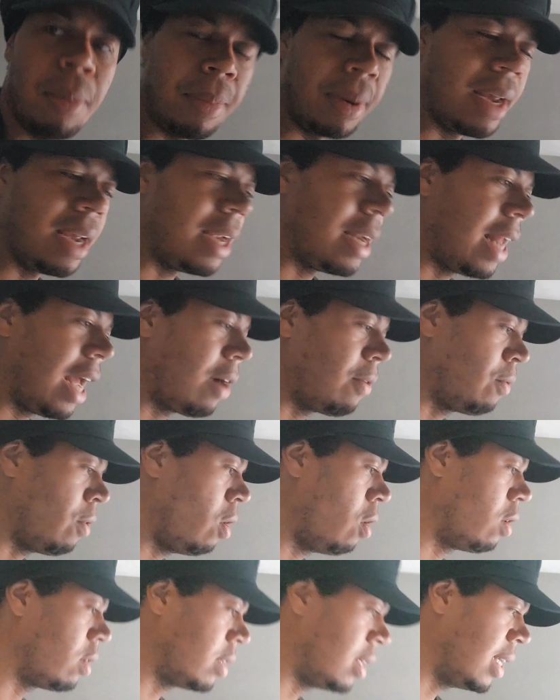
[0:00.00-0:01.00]
Being that
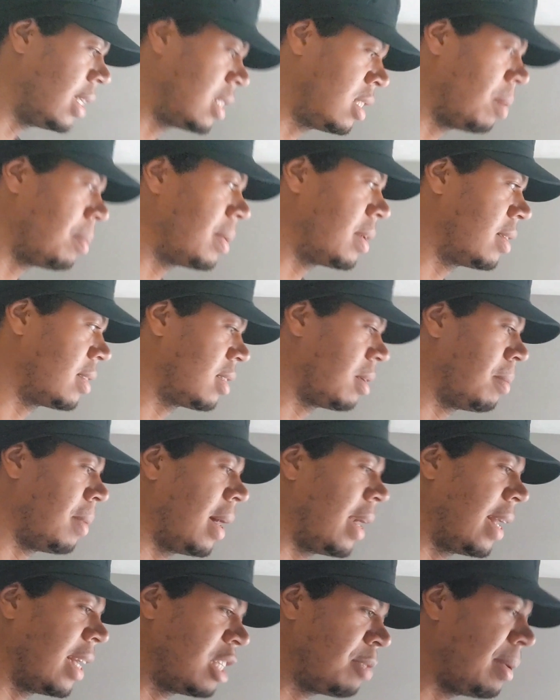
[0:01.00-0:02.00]
wrong does something to
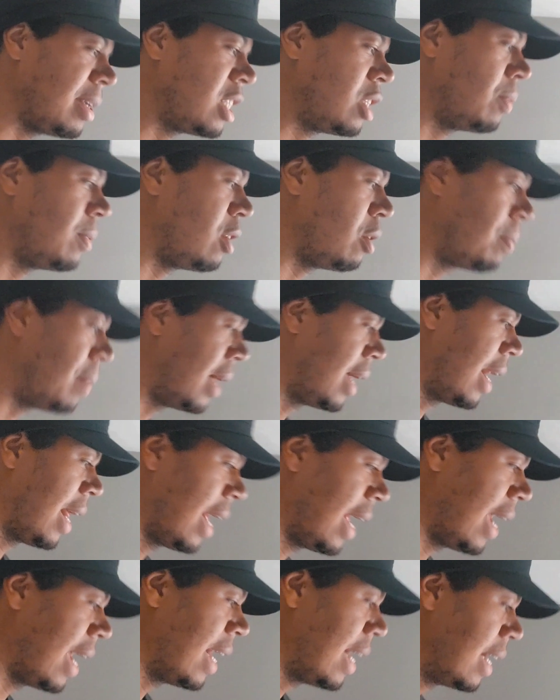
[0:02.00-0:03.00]
somebody, especially when you put a
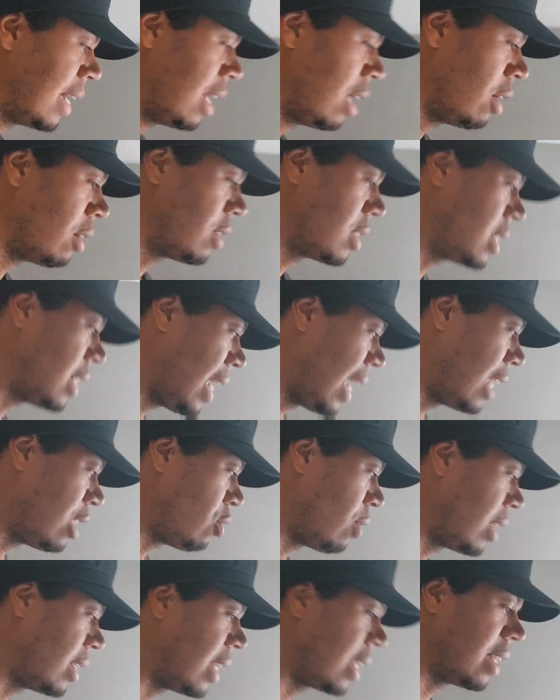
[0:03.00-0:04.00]
hand in the other side
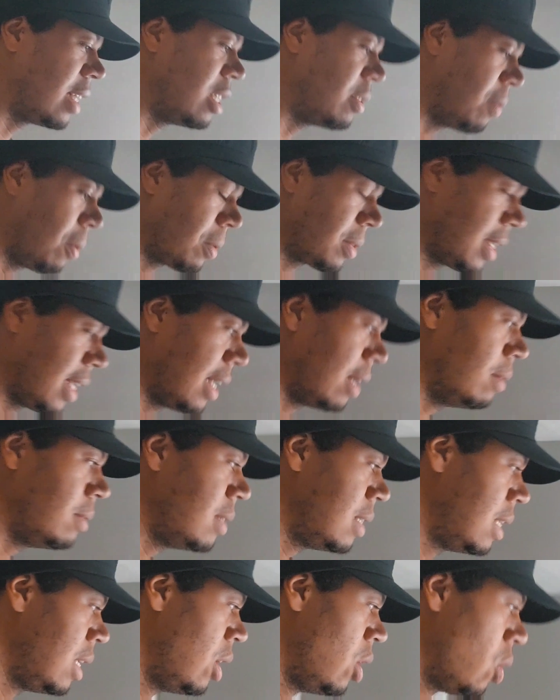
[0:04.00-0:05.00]
trying to take these folks out.
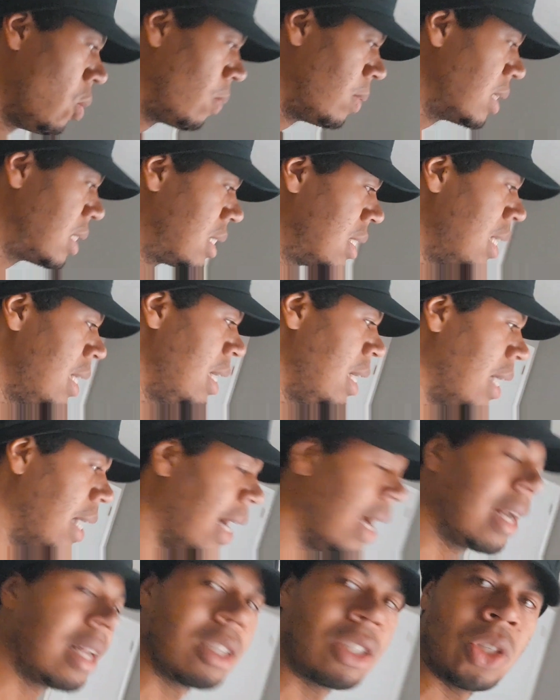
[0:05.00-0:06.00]
Which
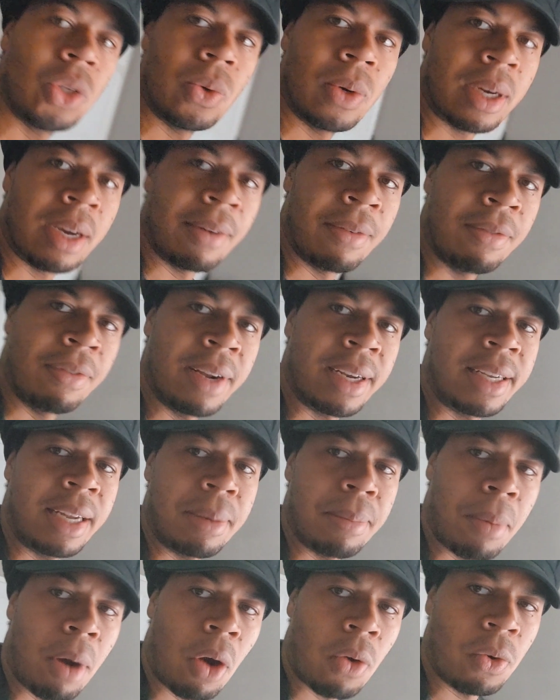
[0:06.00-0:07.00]
led us to a conflicted
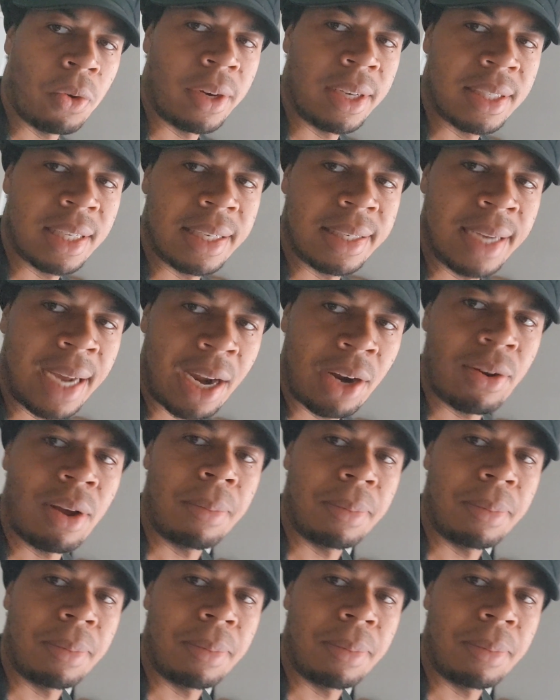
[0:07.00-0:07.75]
Maru this entire